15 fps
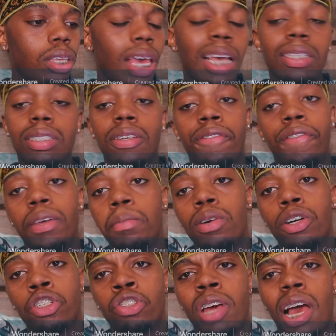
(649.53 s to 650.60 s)
yes, the
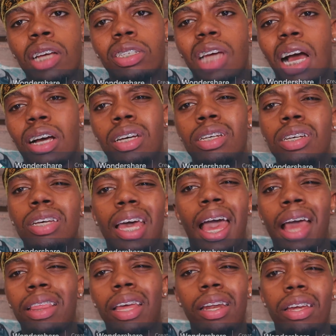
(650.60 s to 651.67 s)
female attraction, I could
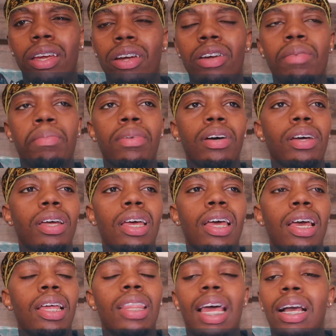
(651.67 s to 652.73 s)
add that in here, but
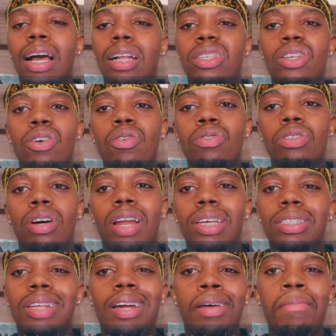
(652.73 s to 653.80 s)
like I told y'all,
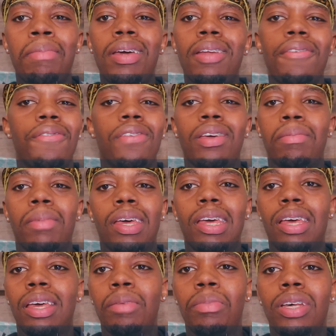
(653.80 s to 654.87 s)
that's not a benefit,
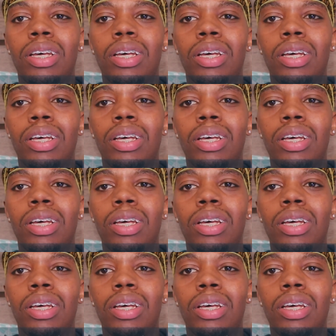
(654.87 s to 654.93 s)
man.